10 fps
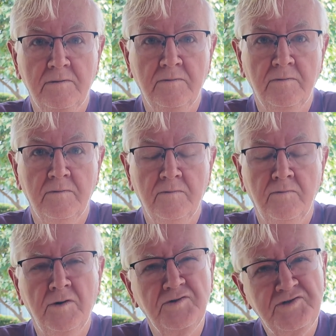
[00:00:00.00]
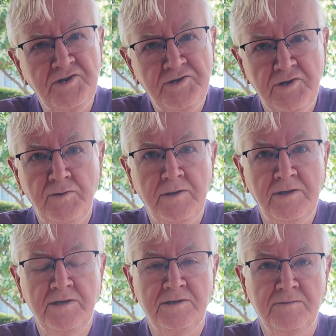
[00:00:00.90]
what to do in
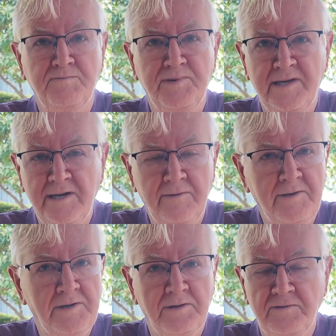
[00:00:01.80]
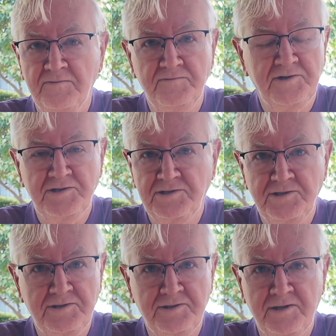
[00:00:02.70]
this period of
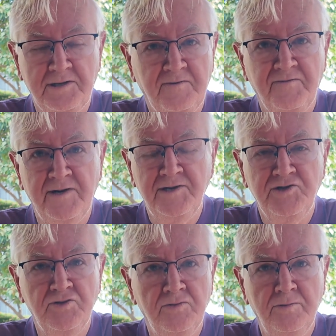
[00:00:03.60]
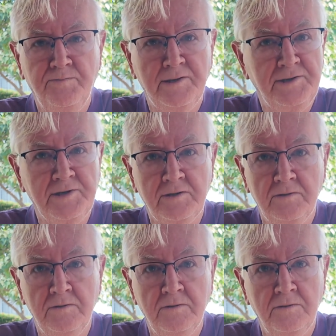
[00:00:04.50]
just financial,
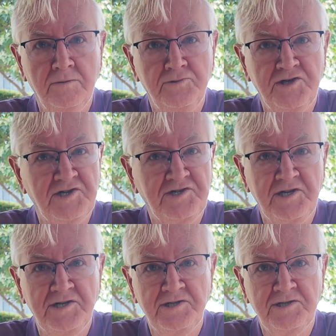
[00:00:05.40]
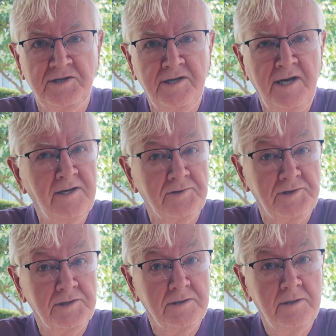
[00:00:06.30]
political, justice
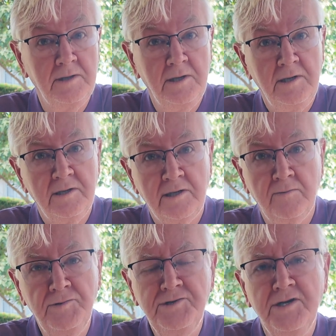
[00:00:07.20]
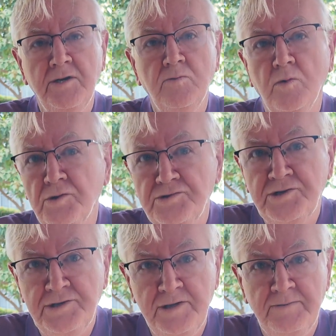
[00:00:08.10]
chaos. They want to know what
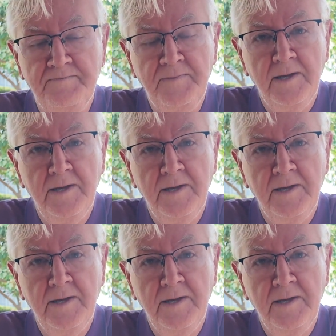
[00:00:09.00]
to do.